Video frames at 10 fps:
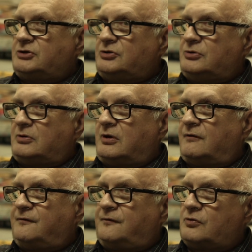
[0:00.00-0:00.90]
to a
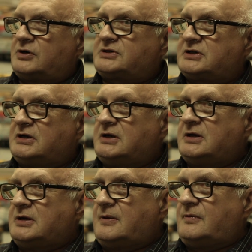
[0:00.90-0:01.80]
force
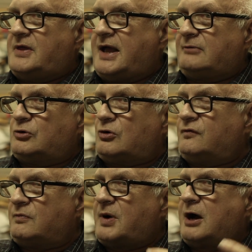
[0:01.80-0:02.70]
that will
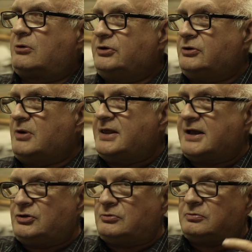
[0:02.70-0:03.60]
overpower you and
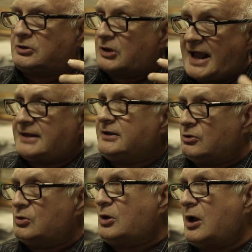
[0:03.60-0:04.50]
that you gladly
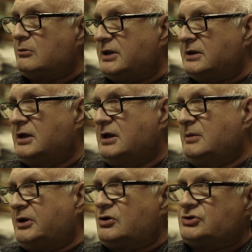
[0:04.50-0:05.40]
go along with it
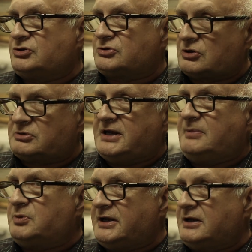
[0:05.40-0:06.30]
because you're so
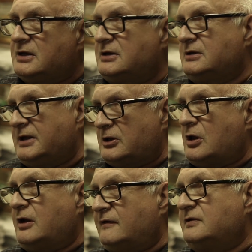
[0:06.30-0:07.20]
deeply in
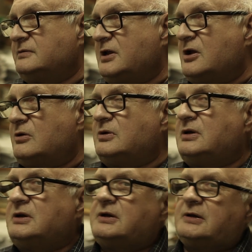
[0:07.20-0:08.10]
love you know
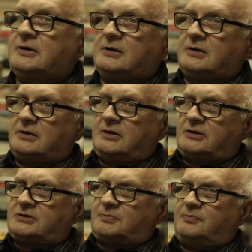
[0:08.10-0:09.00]

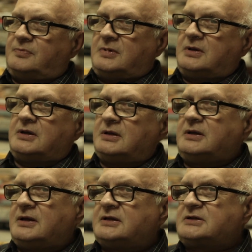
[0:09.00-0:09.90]
it's
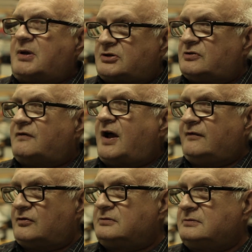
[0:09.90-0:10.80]
it's about
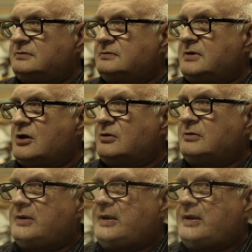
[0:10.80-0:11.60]
survival you know?